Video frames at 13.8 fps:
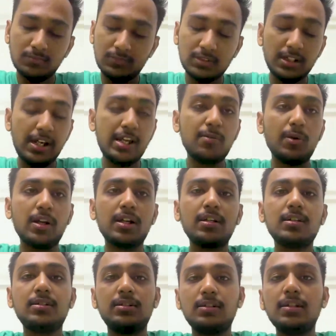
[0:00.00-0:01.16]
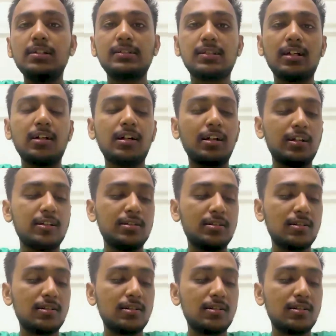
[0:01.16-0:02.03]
Anyway, let's start again.